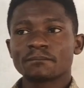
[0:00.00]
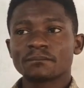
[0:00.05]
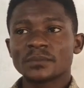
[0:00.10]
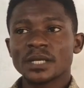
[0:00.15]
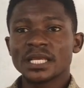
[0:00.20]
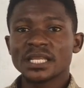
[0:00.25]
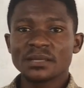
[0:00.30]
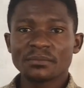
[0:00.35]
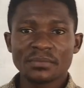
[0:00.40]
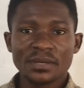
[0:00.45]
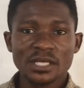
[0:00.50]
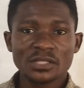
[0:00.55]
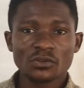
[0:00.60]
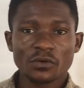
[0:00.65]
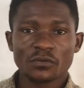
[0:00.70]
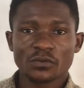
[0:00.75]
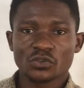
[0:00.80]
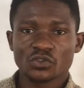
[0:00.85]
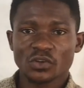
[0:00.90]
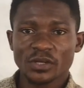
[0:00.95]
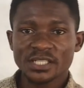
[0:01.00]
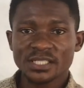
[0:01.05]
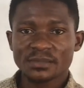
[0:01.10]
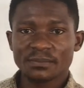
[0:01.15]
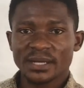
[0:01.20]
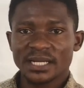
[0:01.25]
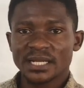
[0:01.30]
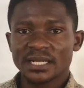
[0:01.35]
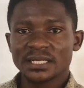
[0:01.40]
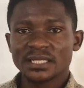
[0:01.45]
any base of your choice,
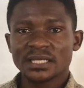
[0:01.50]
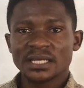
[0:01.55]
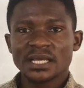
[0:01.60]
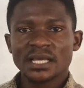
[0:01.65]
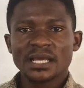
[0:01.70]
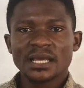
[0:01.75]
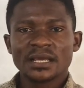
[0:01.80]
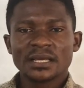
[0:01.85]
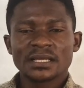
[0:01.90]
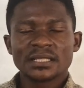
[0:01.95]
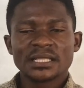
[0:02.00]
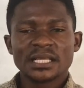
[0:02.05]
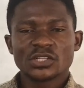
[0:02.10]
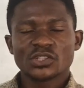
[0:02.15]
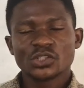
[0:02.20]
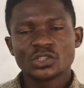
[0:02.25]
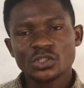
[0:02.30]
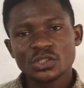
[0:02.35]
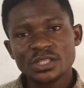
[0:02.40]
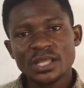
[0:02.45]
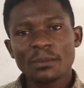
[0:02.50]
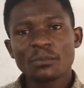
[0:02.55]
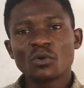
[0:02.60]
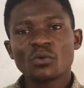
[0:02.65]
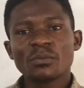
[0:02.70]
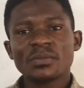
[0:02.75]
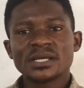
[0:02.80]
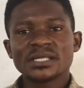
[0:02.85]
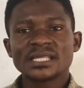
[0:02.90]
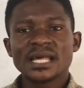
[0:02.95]
but then a suitable
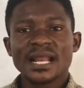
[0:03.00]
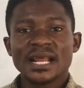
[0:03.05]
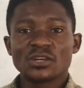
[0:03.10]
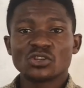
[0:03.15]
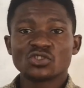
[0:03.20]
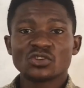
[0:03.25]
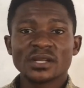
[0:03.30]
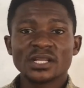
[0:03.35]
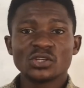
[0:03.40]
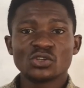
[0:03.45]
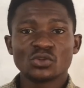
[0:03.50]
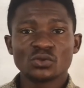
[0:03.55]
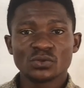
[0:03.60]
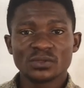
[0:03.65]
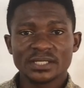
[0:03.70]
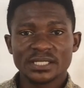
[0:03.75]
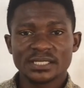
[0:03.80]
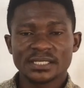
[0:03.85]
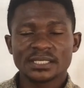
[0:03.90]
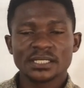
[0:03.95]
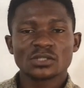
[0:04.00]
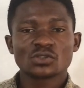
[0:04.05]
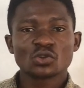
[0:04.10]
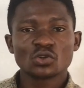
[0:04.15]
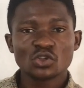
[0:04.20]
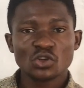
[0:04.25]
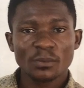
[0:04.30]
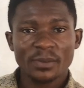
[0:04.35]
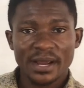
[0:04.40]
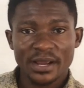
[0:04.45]
base that I usually use is
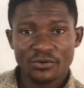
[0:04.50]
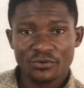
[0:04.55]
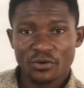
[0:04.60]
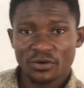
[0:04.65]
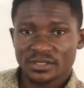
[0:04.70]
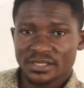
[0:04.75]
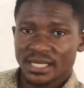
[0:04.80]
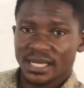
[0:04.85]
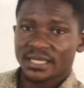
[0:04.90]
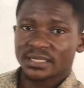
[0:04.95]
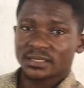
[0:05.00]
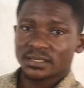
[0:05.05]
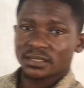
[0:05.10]
sodium hydroxide.